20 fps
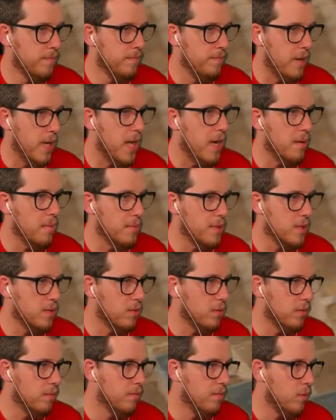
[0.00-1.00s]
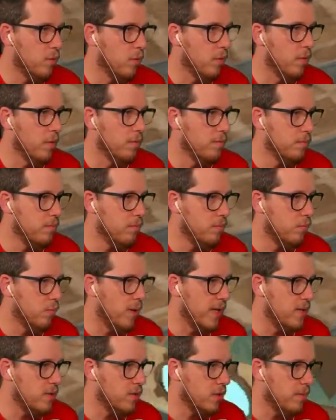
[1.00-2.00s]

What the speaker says: bombs. Or waste all